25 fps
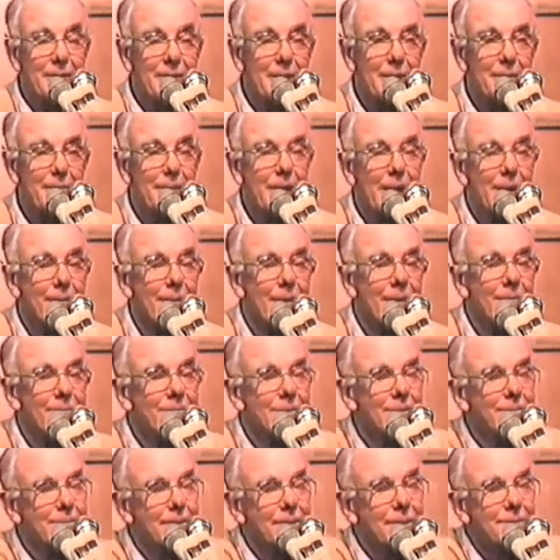got back a bit,
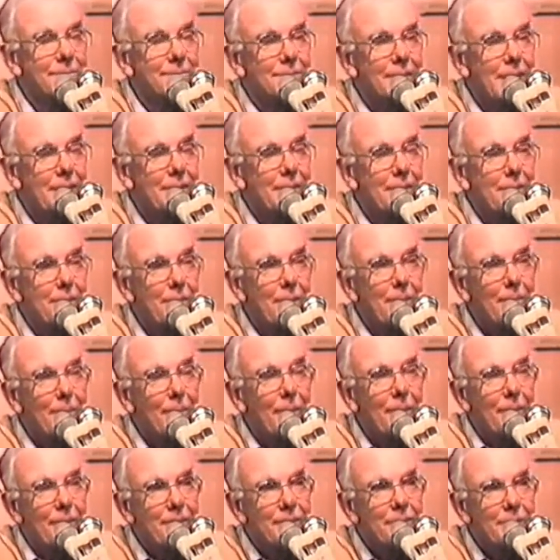didn't I? I did a bit
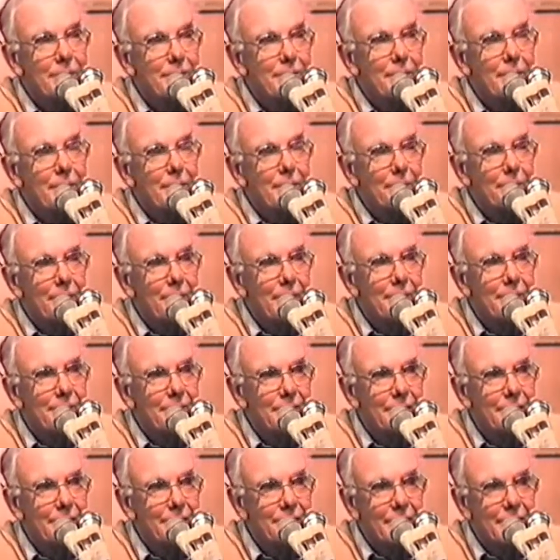more. I'm sorry, Melbourne, I've
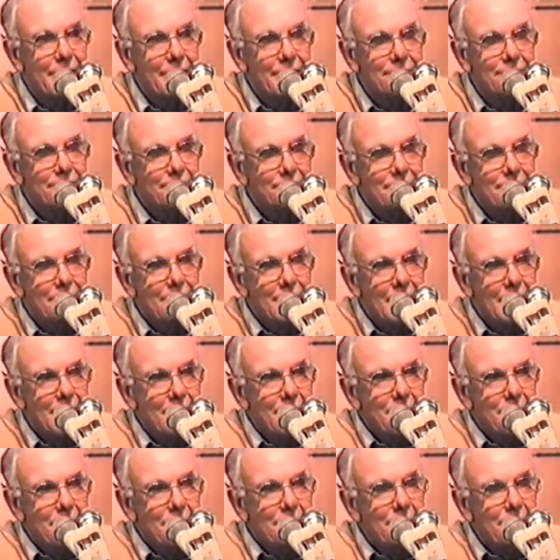forgotten now.
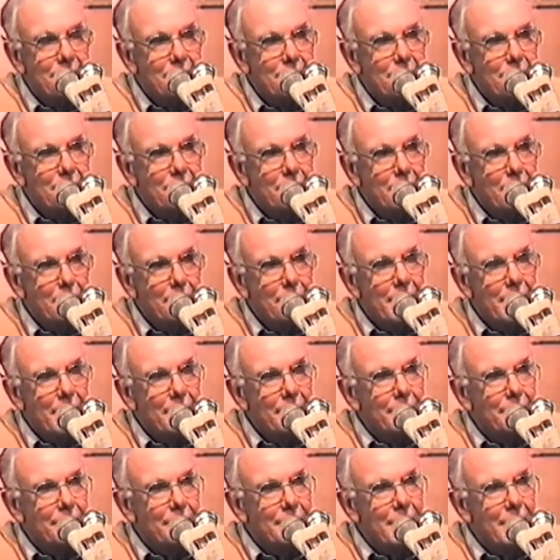Because you know all about
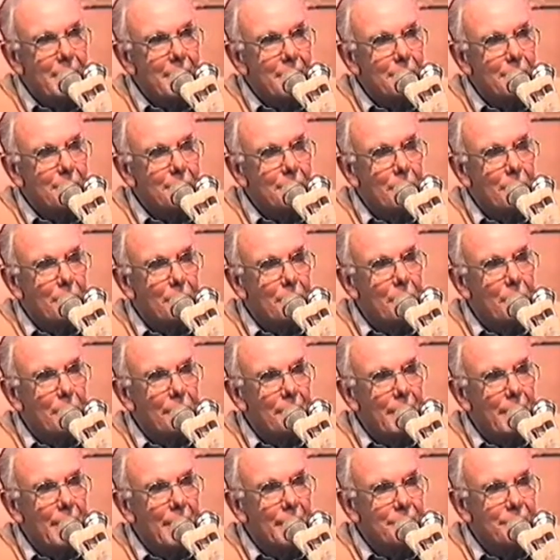the redoubtable
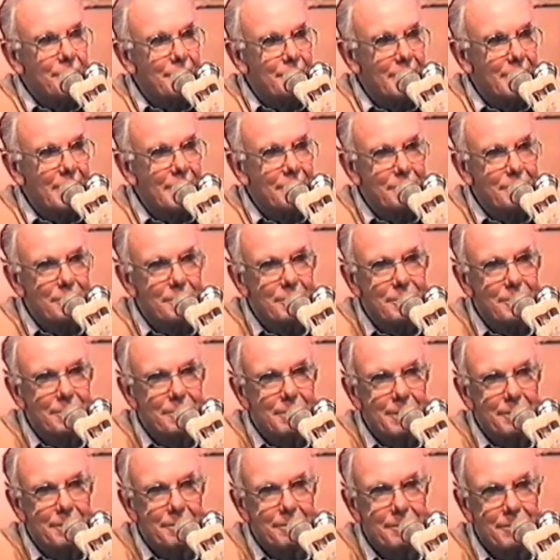Walter Hassan. I'm sure
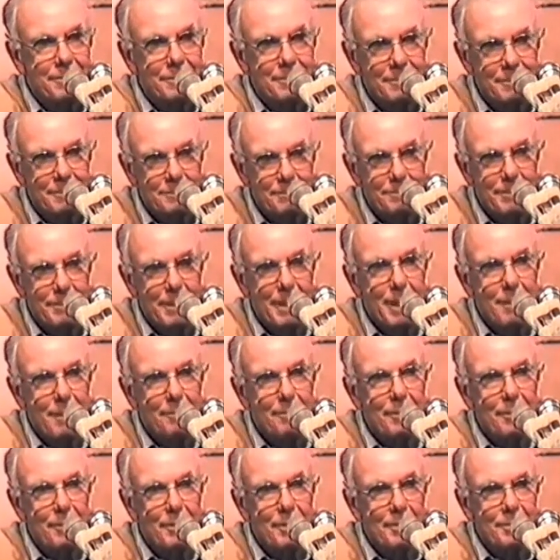one of your pin-up
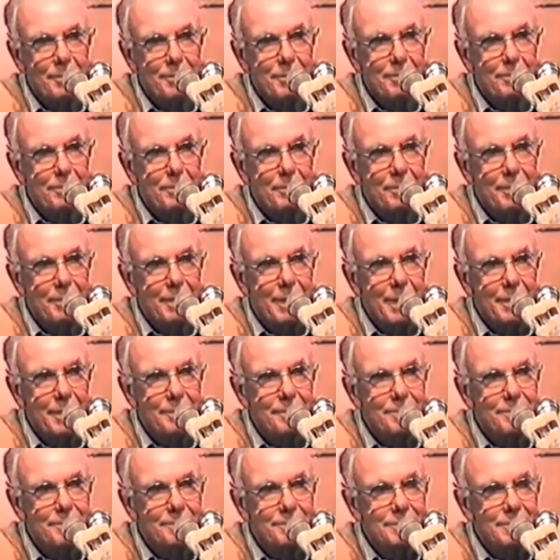boys is Walter
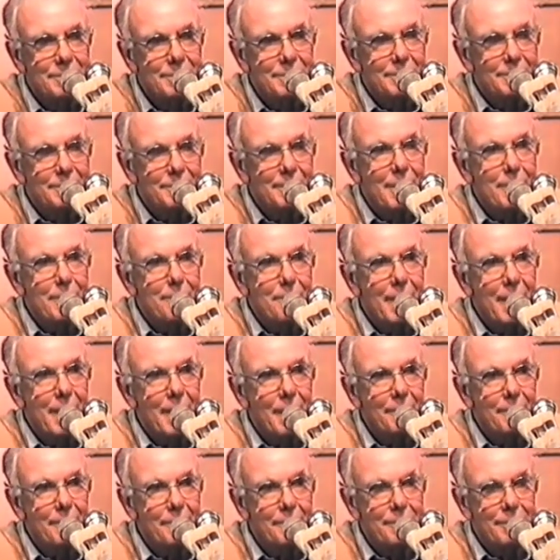Hassan. Great
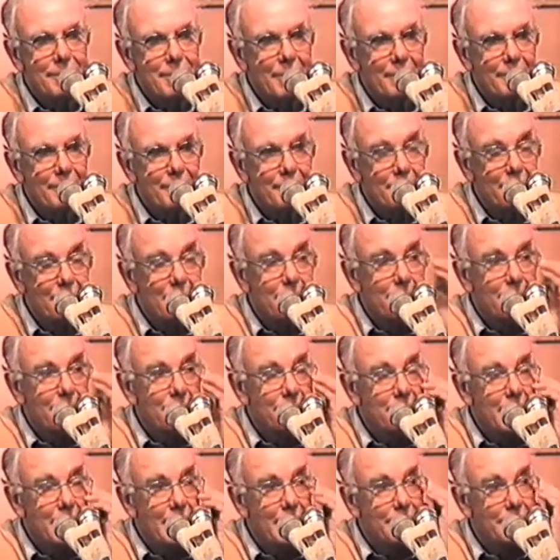man who had a lot to do with
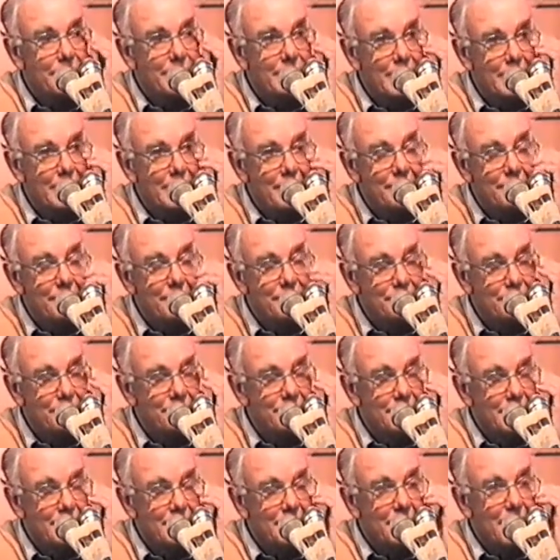Jaguar cars,
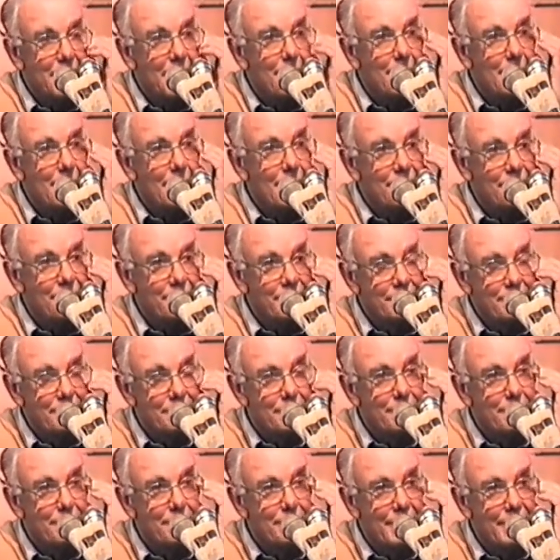Climax,
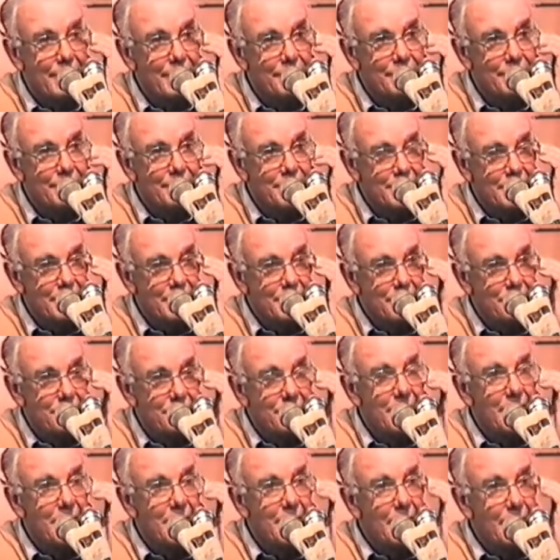Grand Prix engines.
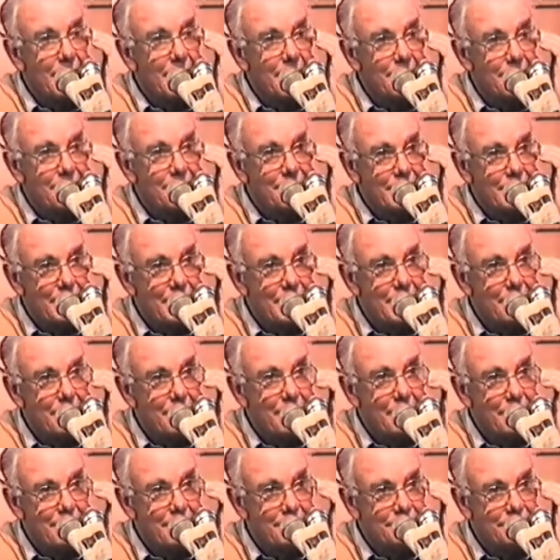Still alive,
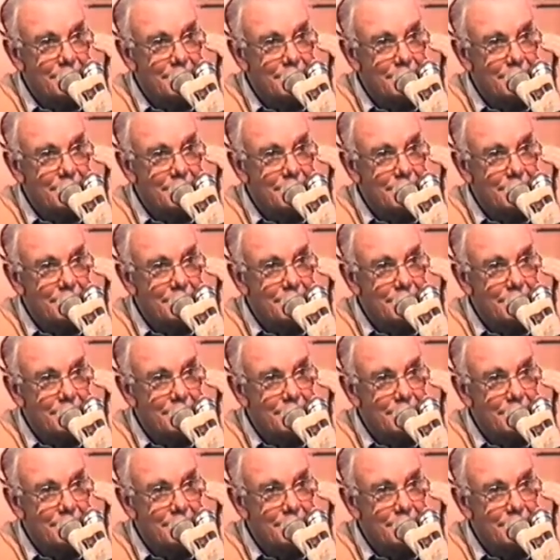81,